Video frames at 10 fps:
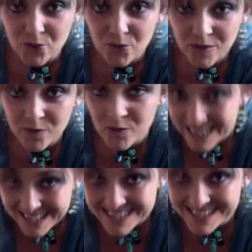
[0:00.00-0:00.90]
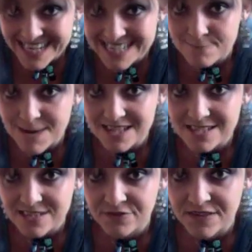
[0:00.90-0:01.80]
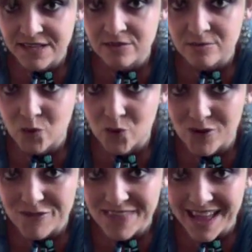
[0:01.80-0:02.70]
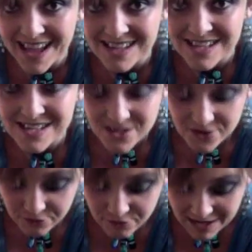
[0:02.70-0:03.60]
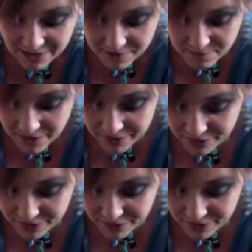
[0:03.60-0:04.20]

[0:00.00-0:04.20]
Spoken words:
we can expect to feel more of that throughout the month.